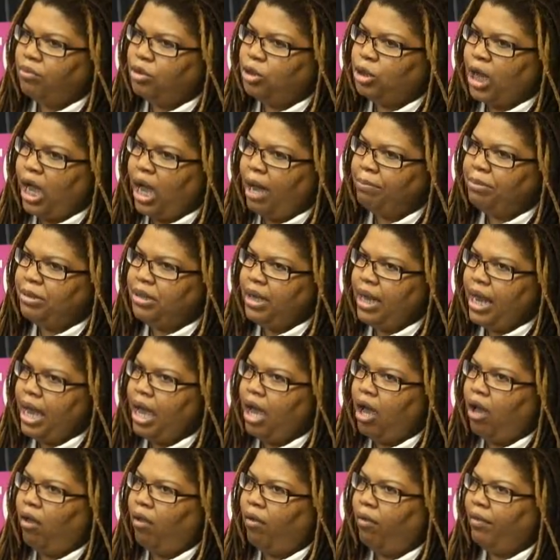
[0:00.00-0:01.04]
shops
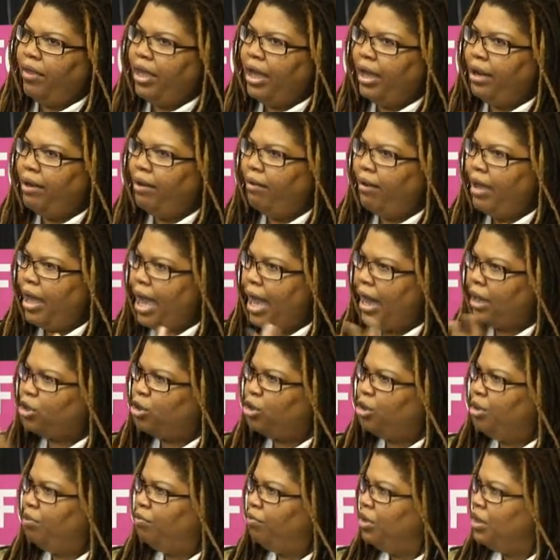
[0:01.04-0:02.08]
now that
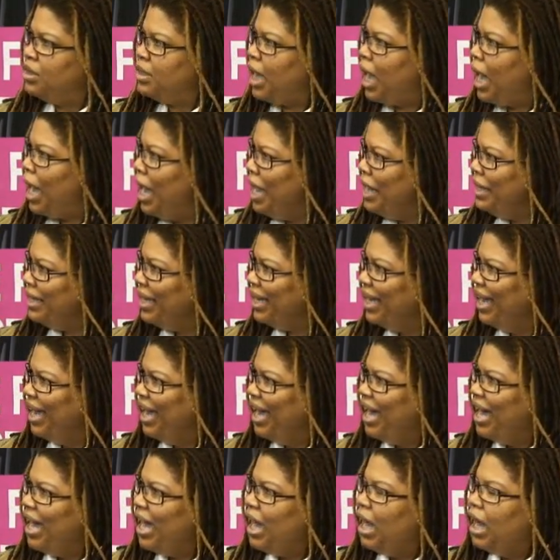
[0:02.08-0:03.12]
actually reside
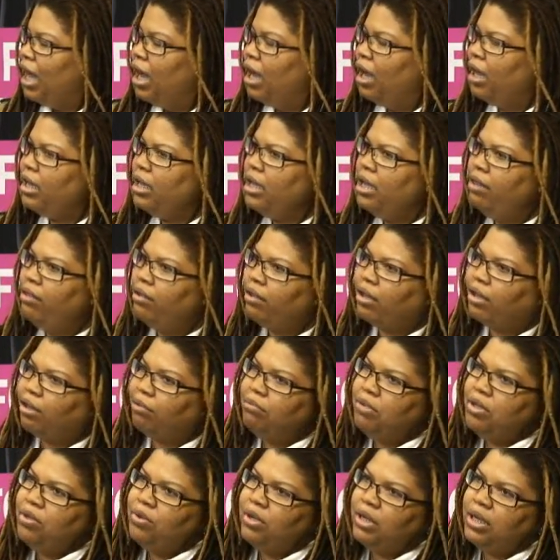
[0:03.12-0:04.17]
in the
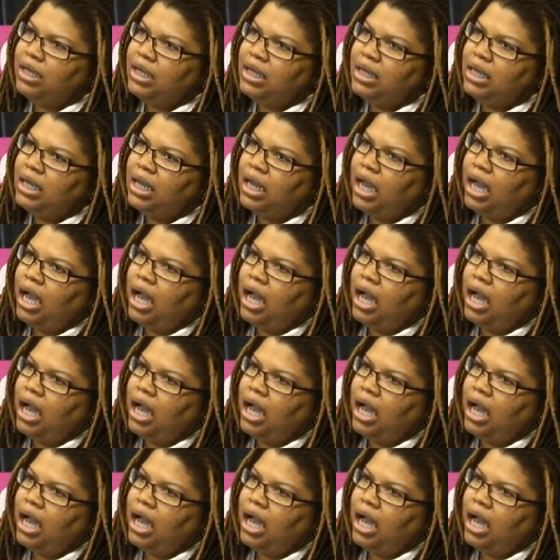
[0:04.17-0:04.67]
community,